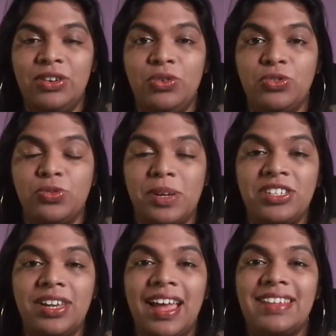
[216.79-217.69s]
who's
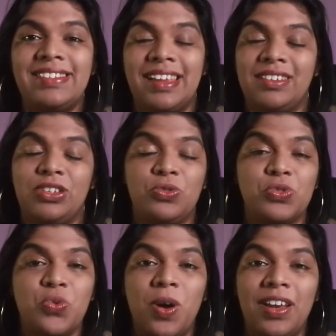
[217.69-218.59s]
specialized and who's
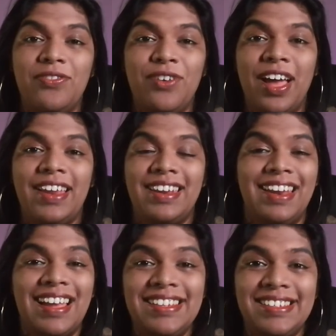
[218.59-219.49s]
qualified and
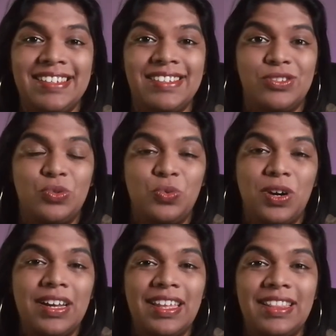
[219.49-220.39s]
licensed to
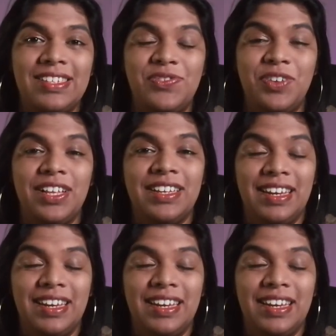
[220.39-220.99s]
work in this field,